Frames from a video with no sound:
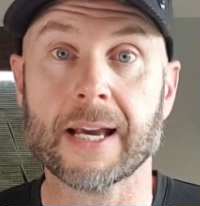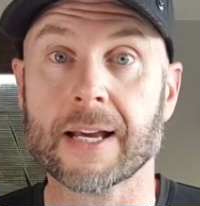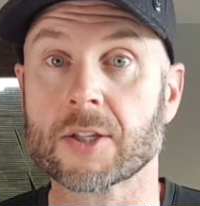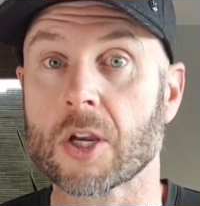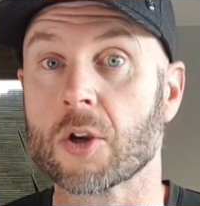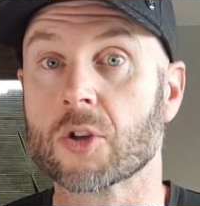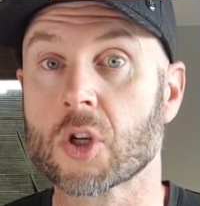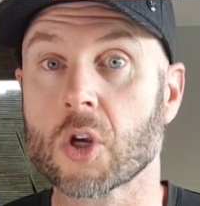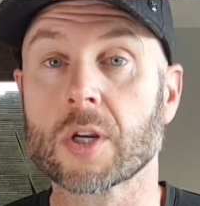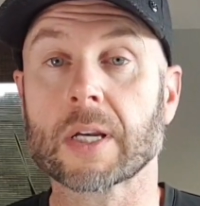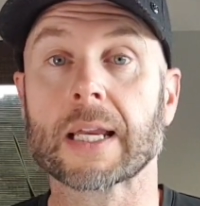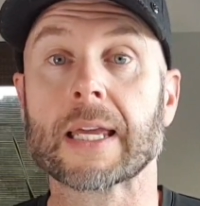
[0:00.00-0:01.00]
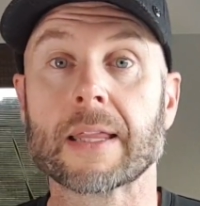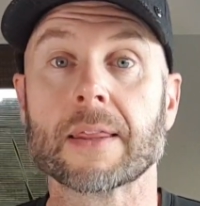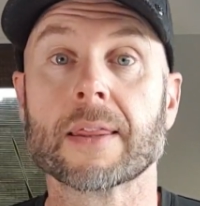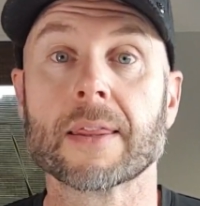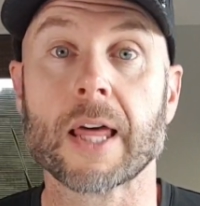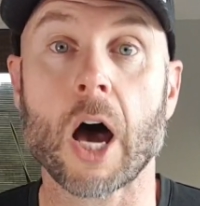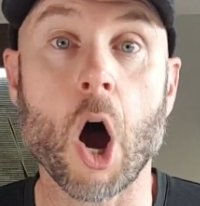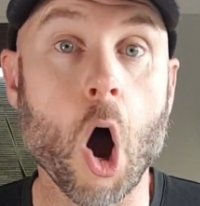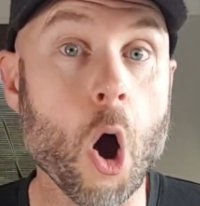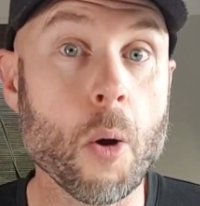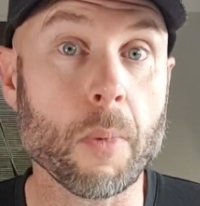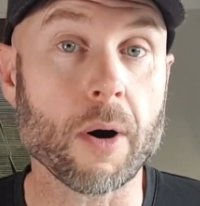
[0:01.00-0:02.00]
So certainly in the
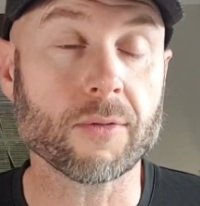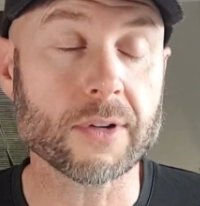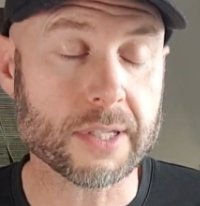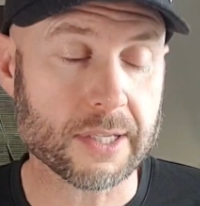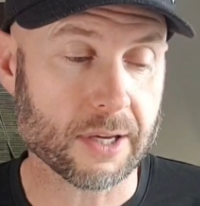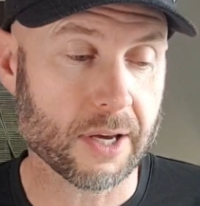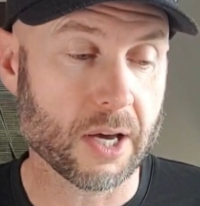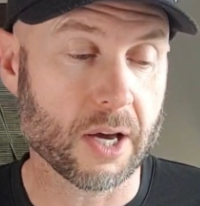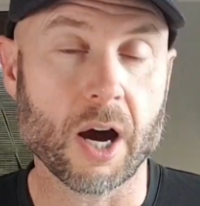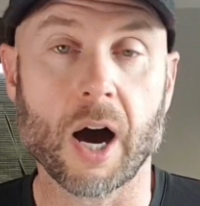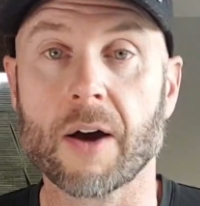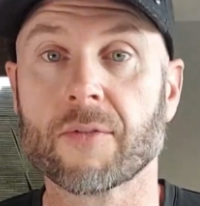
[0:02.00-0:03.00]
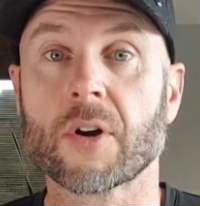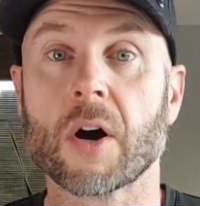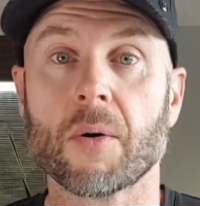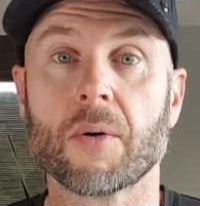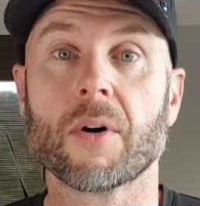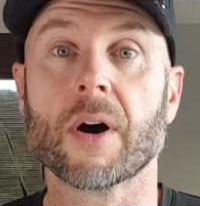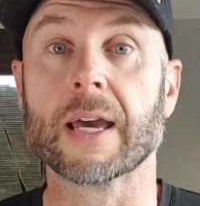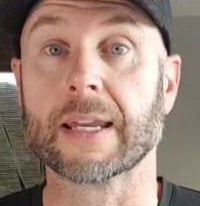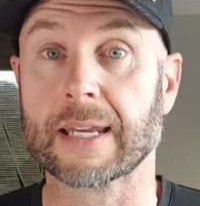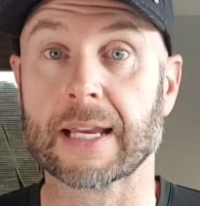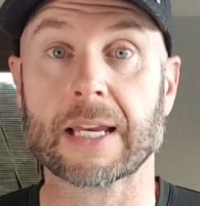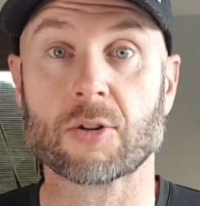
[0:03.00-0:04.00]
home office, I've got an
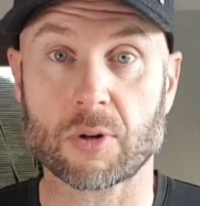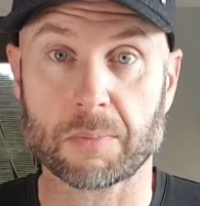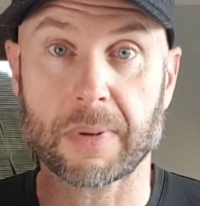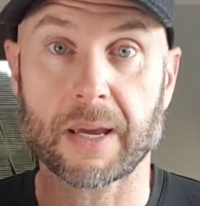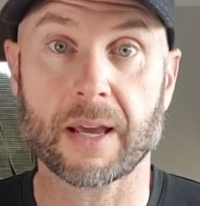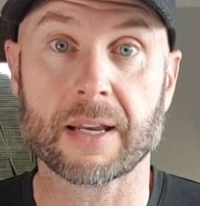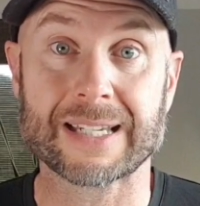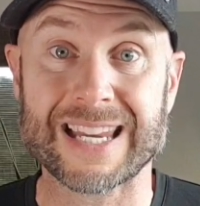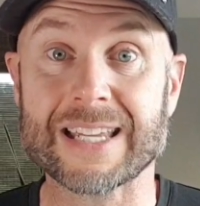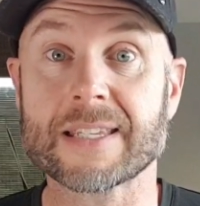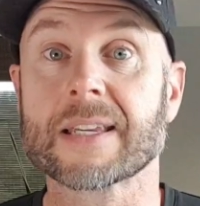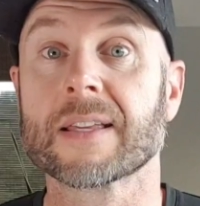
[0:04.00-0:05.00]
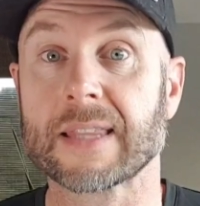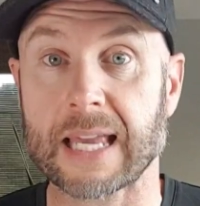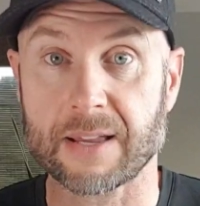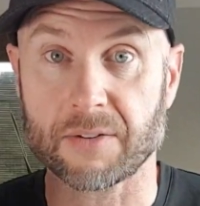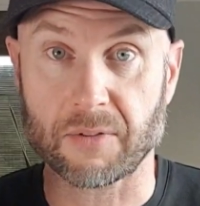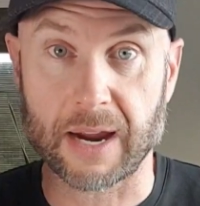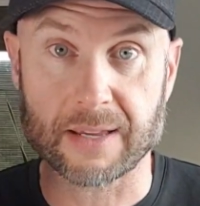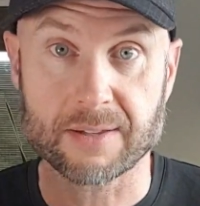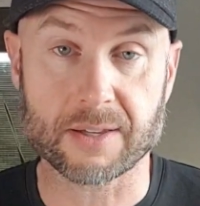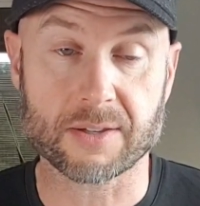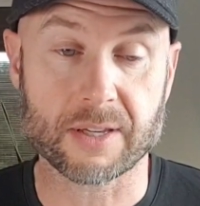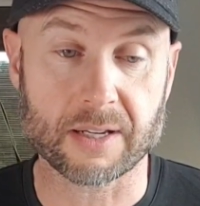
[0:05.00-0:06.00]
electric desk that
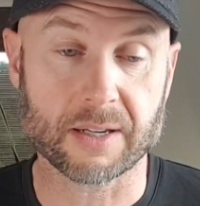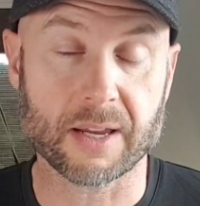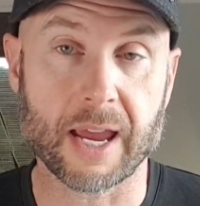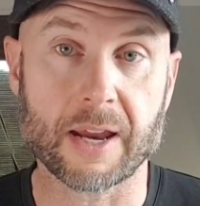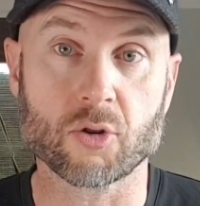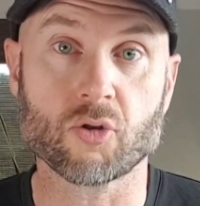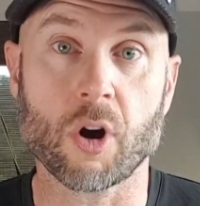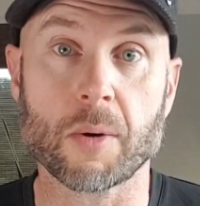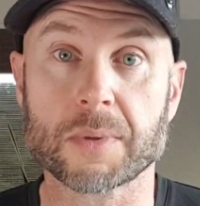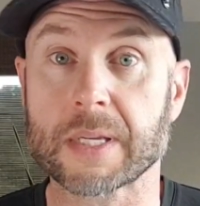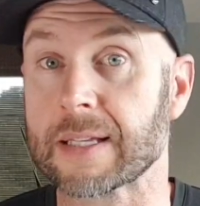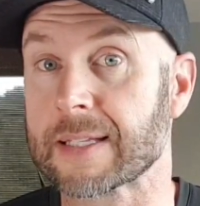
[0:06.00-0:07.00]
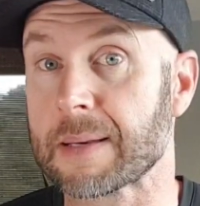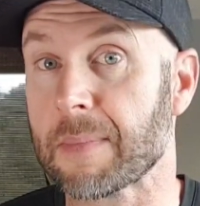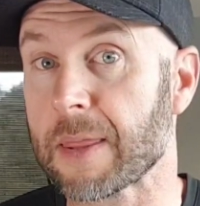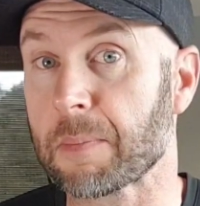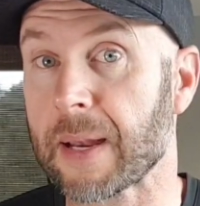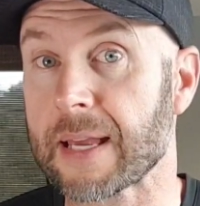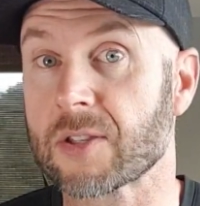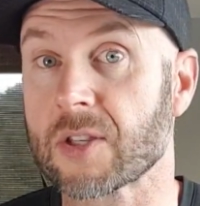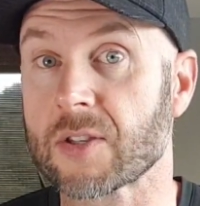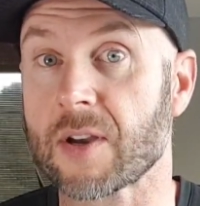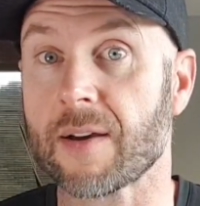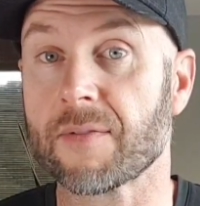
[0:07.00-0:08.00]
raises and drops. And some other
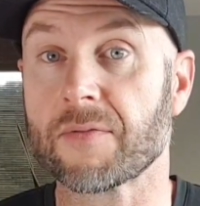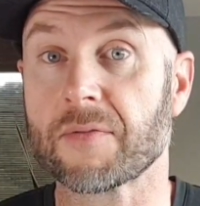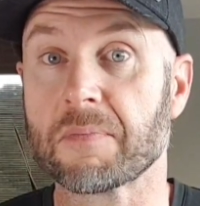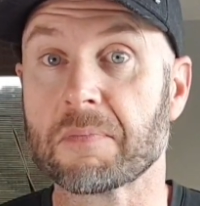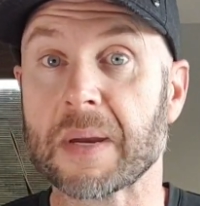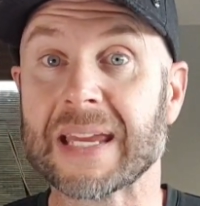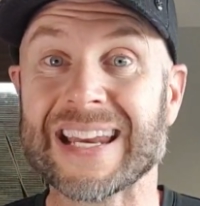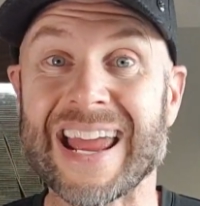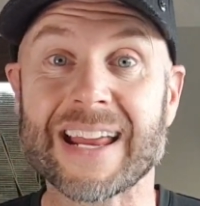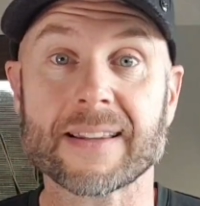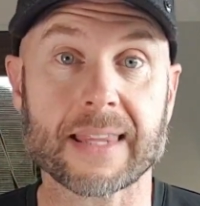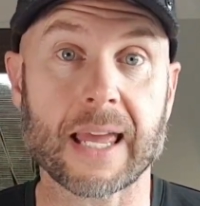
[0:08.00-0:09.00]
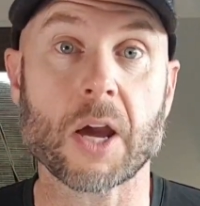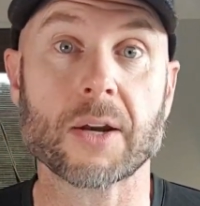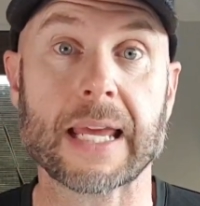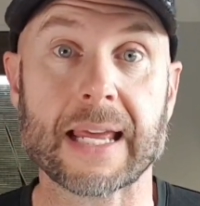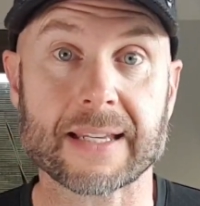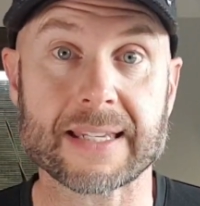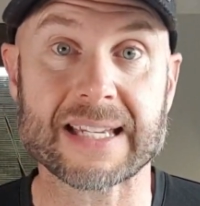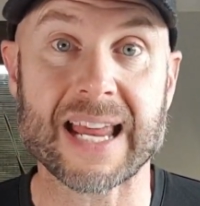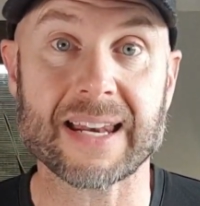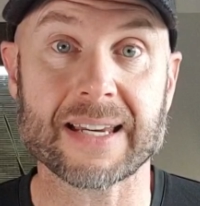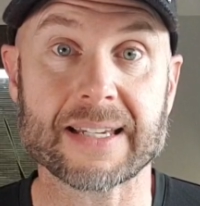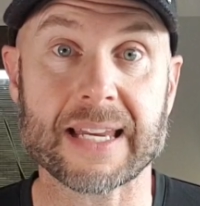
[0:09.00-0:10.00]
places I've been at, they only had a
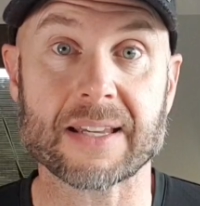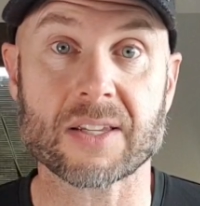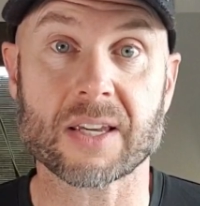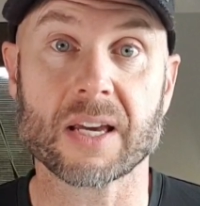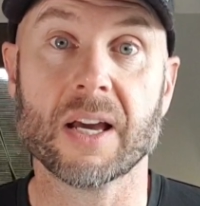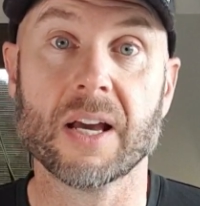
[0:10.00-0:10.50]
standard desk.